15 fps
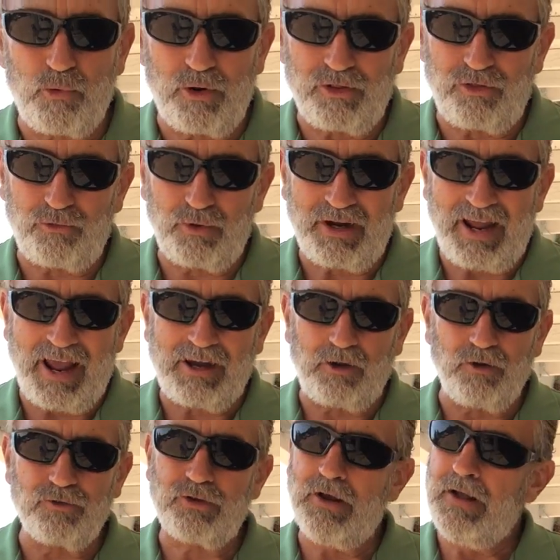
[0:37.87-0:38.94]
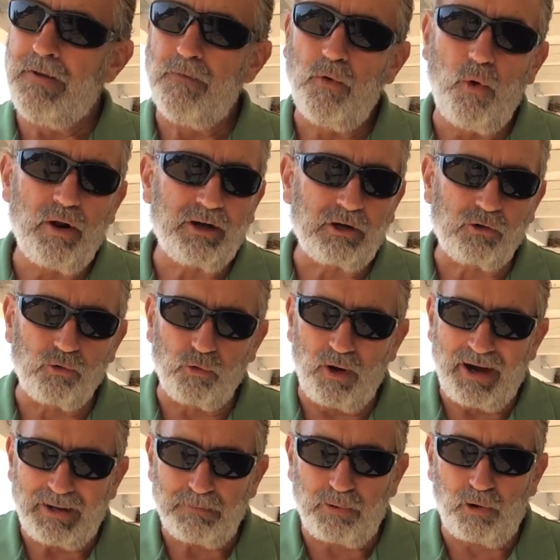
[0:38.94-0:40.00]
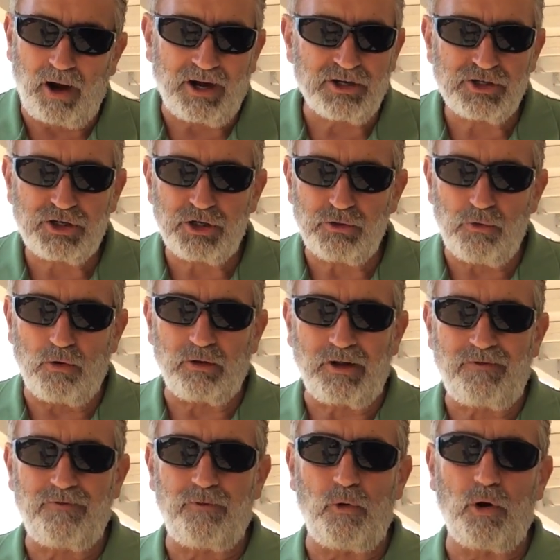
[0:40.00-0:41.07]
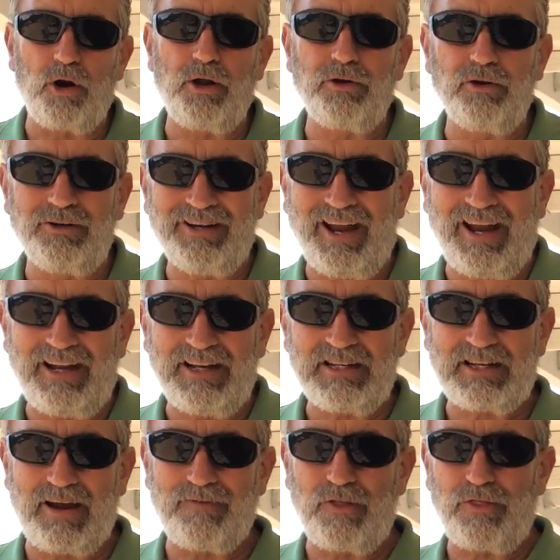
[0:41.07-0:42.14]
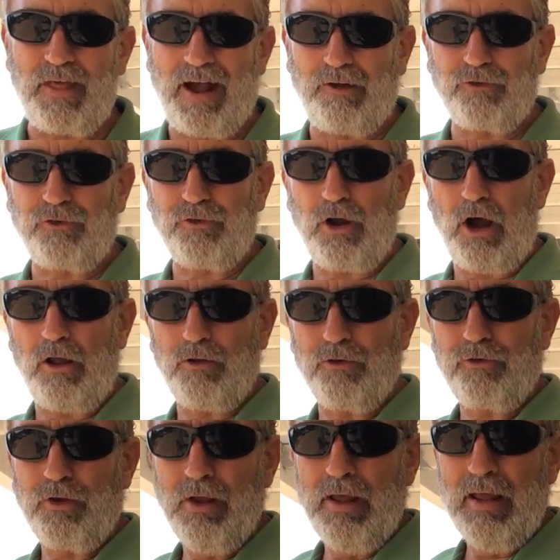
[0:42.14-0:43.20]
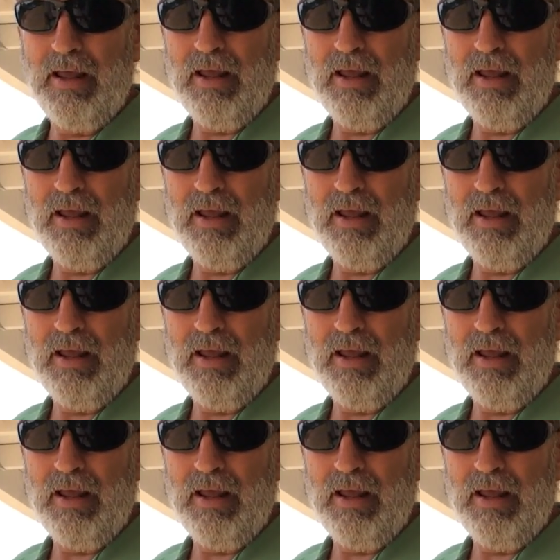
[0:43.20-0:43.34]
point three acres. What a great price too, only four hundred eighty-seven thousand dollars.